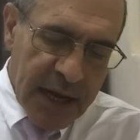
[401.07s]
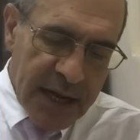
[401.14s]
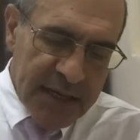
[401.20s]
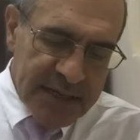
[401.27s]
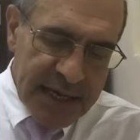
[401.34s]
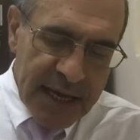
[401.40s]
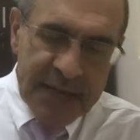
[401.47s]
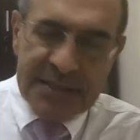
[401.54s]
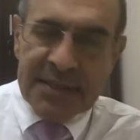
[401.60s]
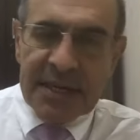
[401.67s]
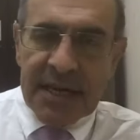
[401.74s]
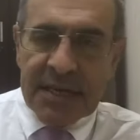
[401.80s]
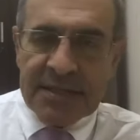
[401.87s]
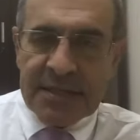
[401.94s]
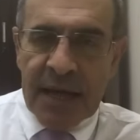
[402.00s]
as
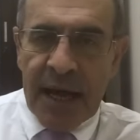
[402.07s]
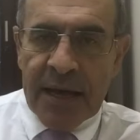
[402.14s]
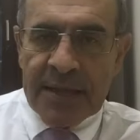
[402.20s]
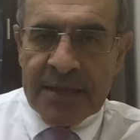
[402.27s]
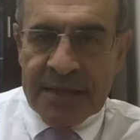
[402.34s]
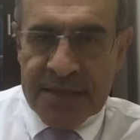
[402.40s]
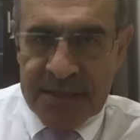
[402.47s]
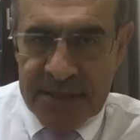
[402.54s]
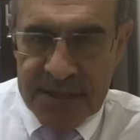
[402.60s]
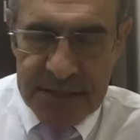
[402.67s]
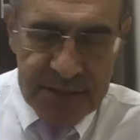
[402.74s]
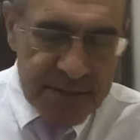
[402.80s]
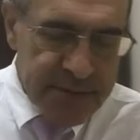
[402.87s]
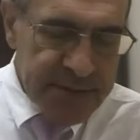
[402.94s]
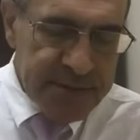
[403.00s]
acting as an
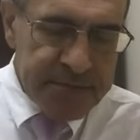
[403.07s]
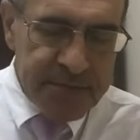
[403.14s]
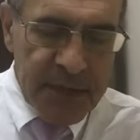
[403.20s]
antecedent.